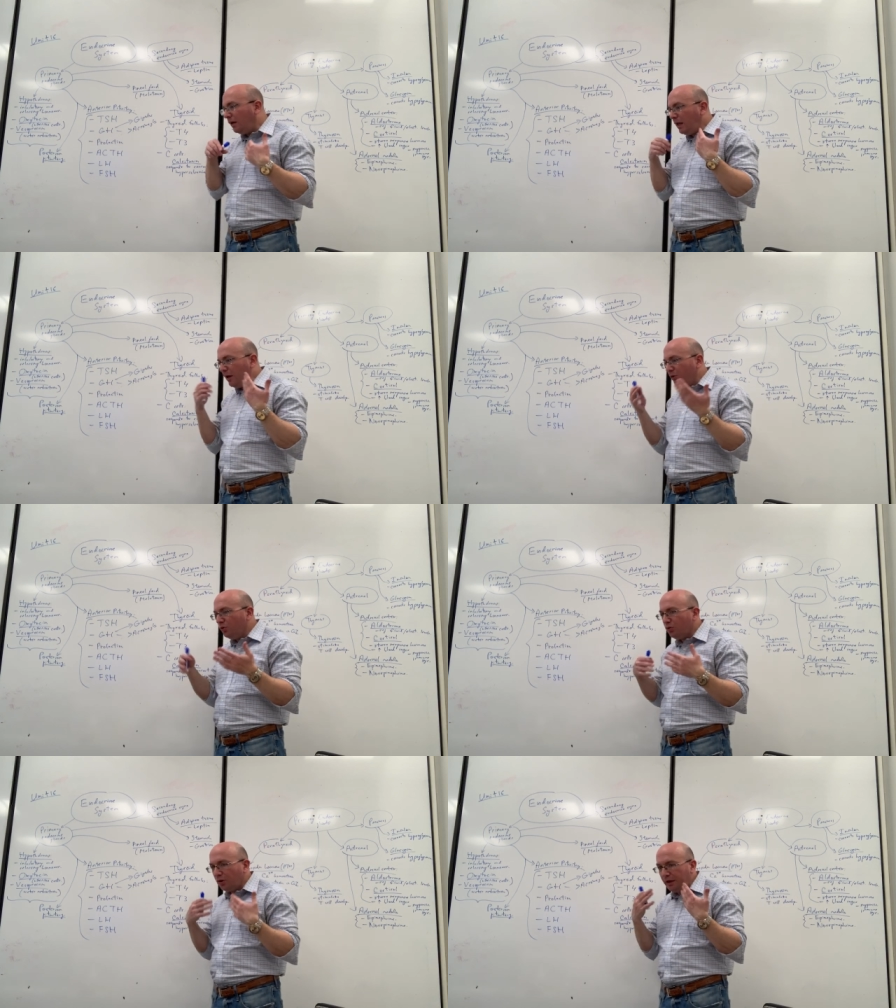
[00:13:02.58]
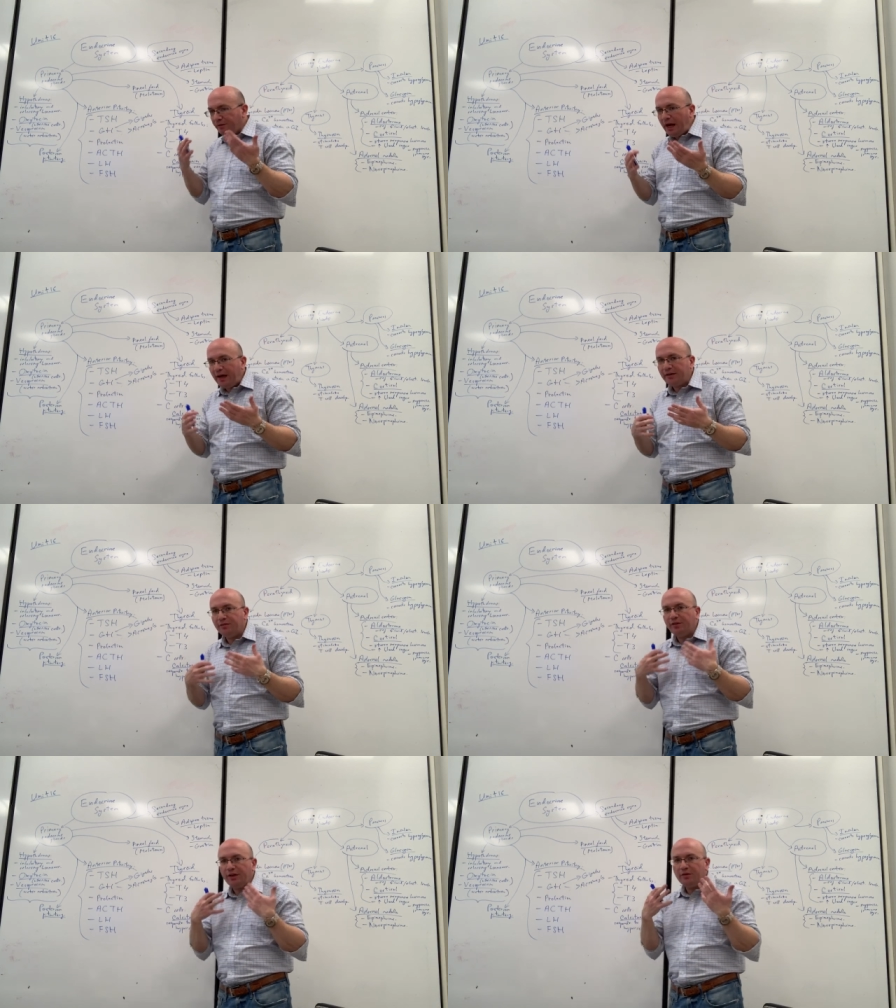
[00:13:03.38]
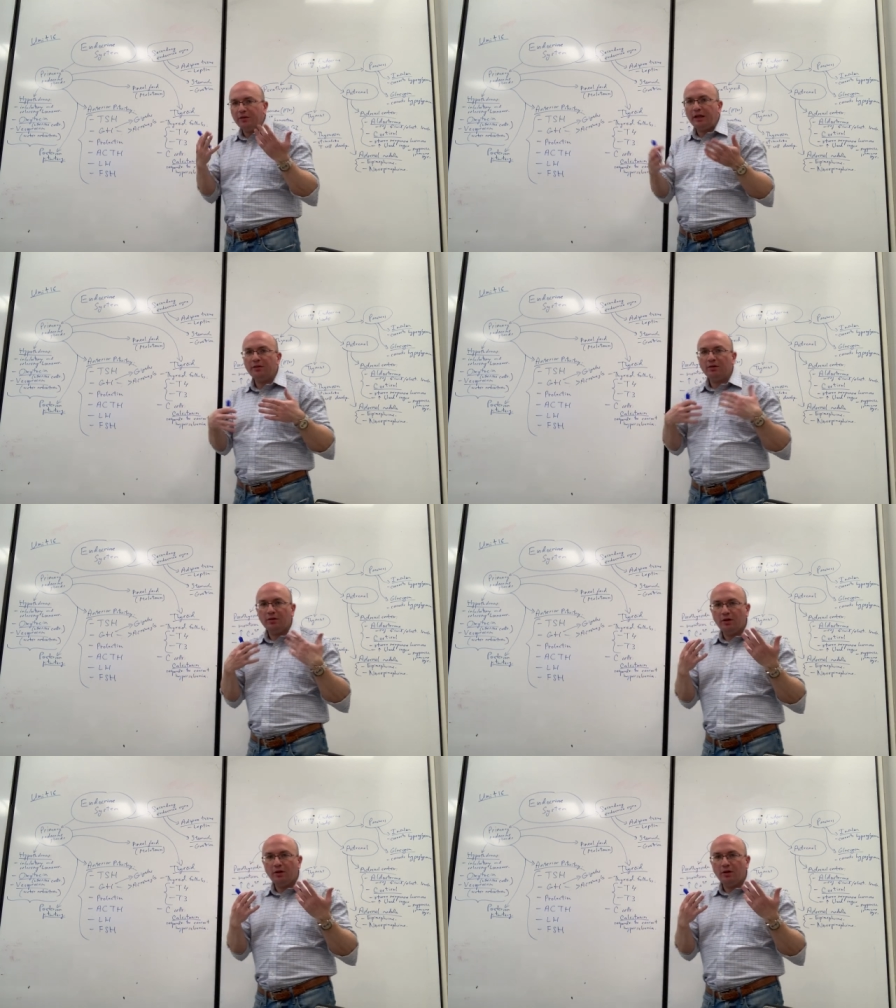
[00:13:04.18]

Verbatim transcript: allow you to kind of activate that